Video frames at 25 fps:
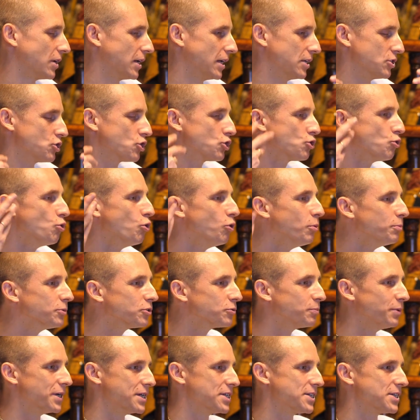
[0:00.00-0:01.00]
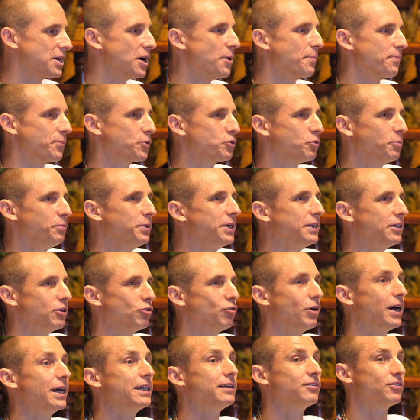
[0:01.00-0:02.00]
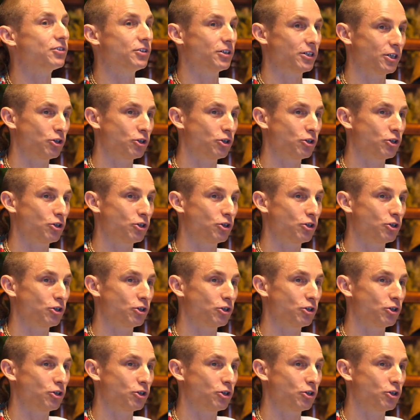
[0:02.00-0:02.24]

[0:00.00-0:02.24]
assumed by some to be the writer,